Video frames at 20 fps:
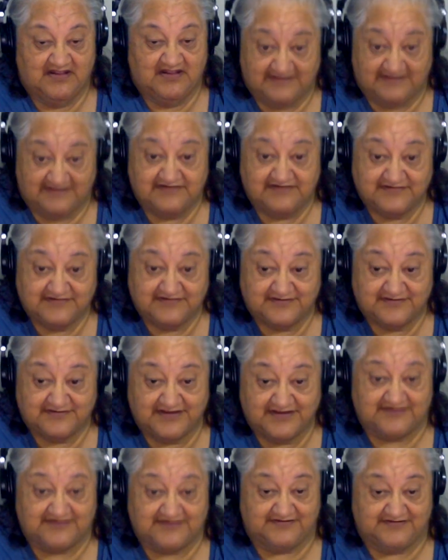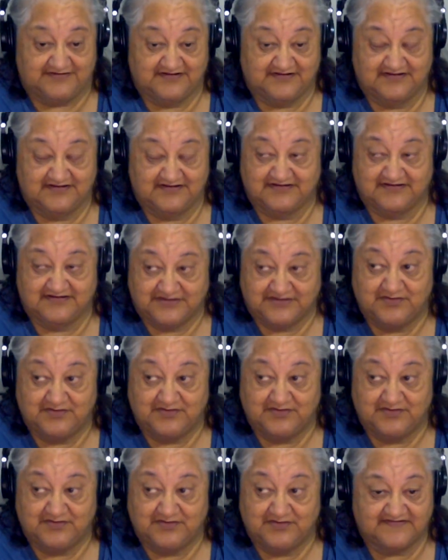They need to get it
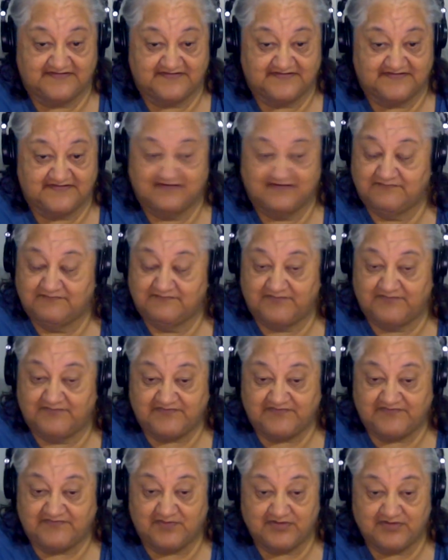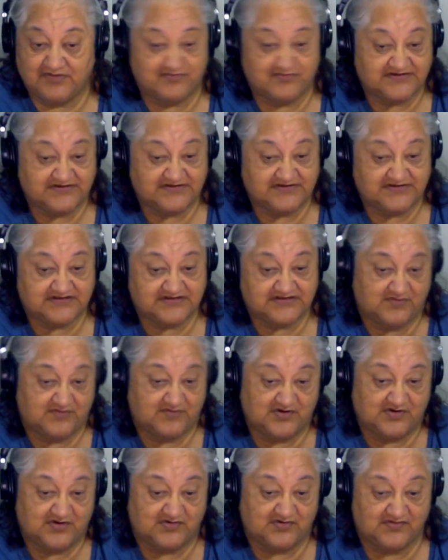to us before the rest of the
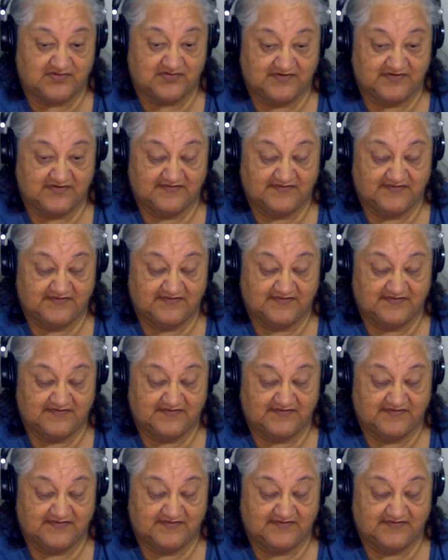world.